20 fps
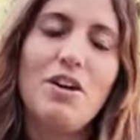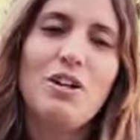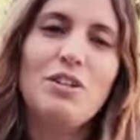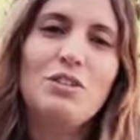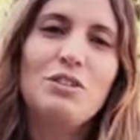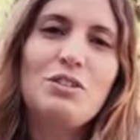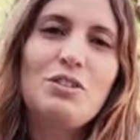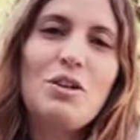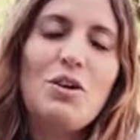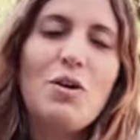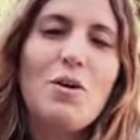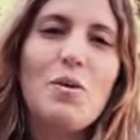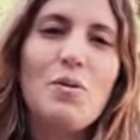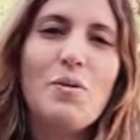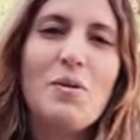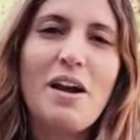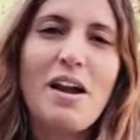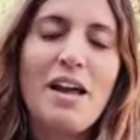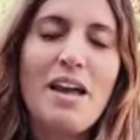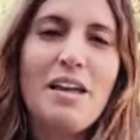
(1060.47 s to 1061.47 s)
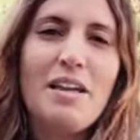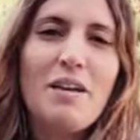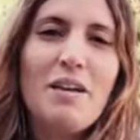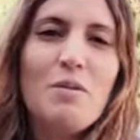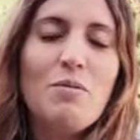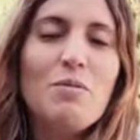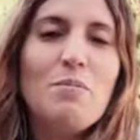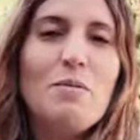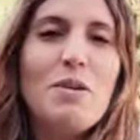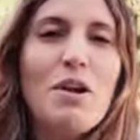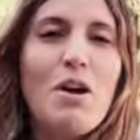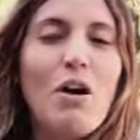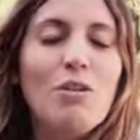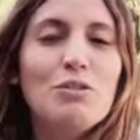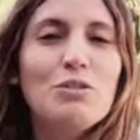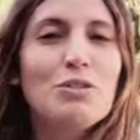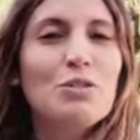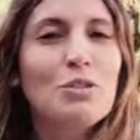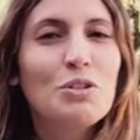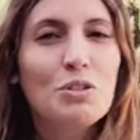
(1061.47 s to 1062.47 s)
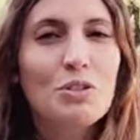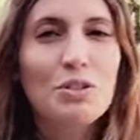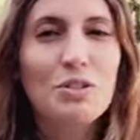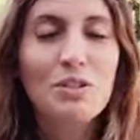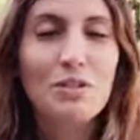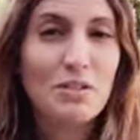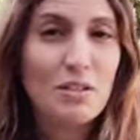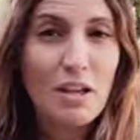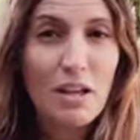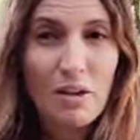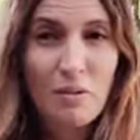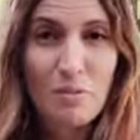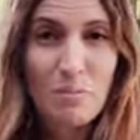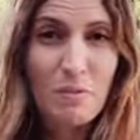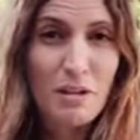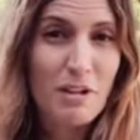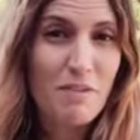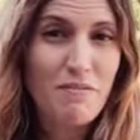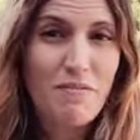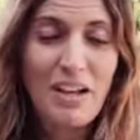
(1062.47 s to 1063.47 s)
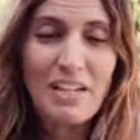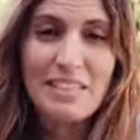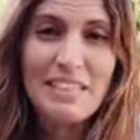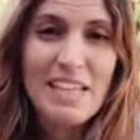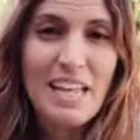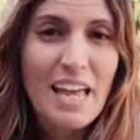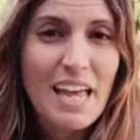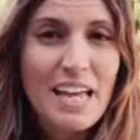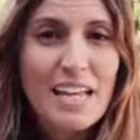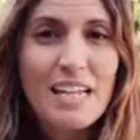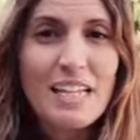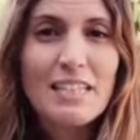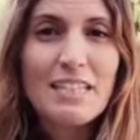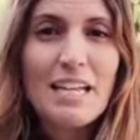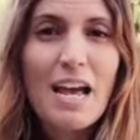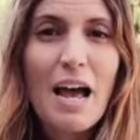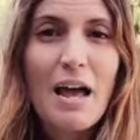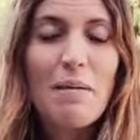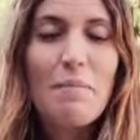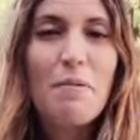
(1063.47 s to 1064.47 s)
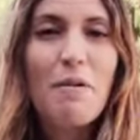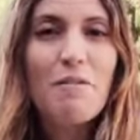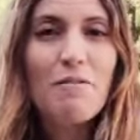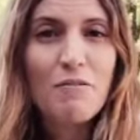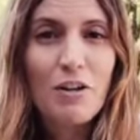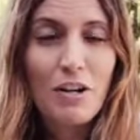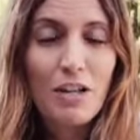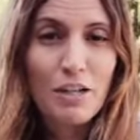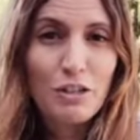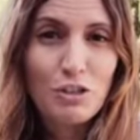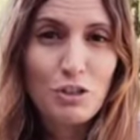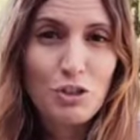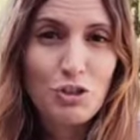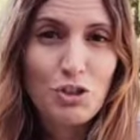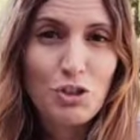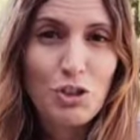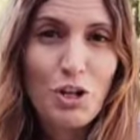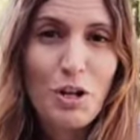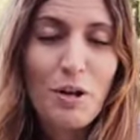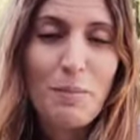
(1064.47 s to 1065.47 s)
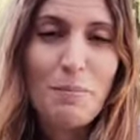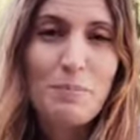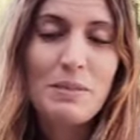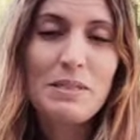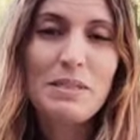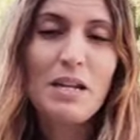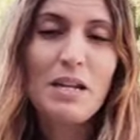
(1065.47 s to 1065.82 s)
So it will be also good on manifesting any type of relationships,